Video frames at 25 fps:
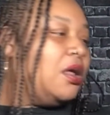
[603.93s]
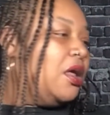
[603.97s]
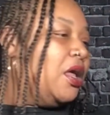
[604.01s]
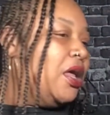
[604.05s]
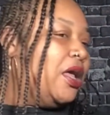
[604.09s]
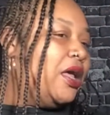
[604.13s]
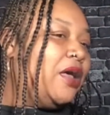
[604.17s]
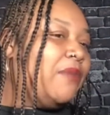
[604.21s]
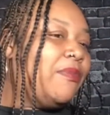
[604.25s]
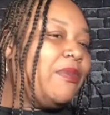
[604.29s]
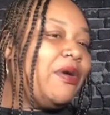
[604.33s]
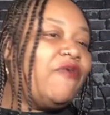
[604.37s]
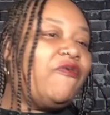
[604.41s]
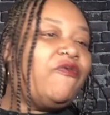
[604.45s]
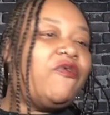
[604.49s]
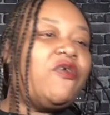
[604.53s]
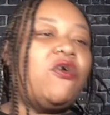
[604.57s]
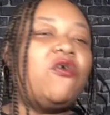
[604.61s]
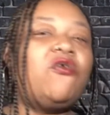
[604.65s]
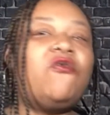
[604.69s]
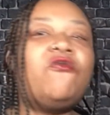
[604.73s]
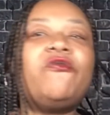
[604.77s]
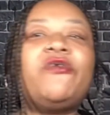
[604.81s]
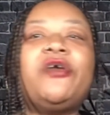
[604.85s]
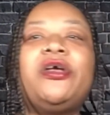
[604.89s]
And my
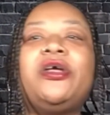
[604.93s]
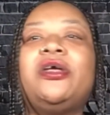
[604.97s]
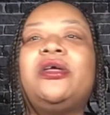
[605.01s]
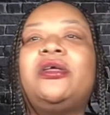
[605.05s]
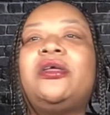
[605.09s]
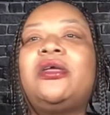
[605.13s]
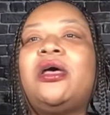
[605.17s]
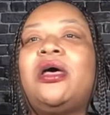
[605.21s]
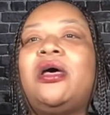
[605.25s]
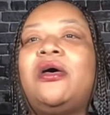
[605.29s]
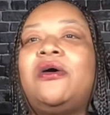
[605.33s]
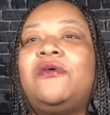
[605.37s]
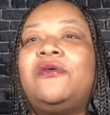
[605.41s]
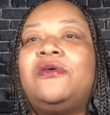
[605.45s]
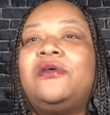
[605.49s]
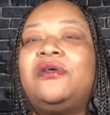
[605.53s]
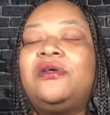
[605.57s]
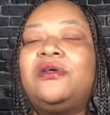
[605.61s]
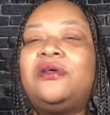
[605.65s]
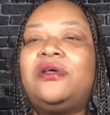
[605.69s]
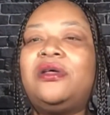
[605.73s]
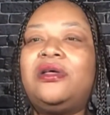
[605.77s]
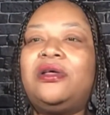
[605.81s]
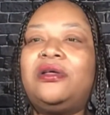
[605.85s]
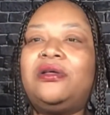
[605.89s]
phone ringing, y'all.
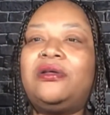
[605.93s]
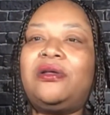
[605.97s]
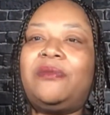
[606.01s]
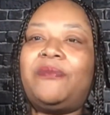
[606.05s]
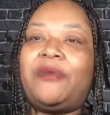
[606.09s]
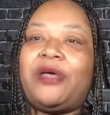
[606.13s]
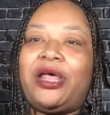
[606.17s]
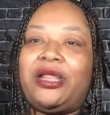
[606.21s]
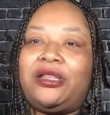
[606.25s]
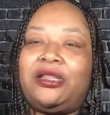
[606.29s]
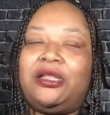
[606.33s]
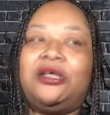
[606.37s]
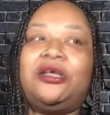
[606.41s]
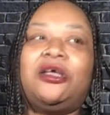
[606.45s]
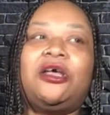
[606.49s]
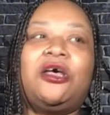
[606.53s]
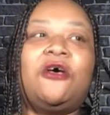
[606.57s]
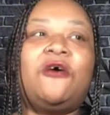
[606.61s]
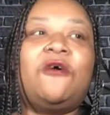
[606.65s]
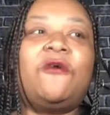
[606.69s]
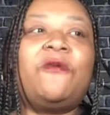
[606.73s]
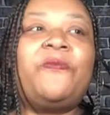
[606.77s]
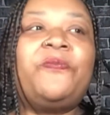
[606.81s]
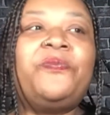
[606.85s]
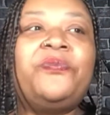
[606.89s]
I'm going to have to
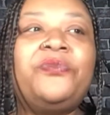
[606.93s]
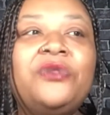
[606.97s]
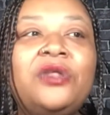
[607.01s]
go.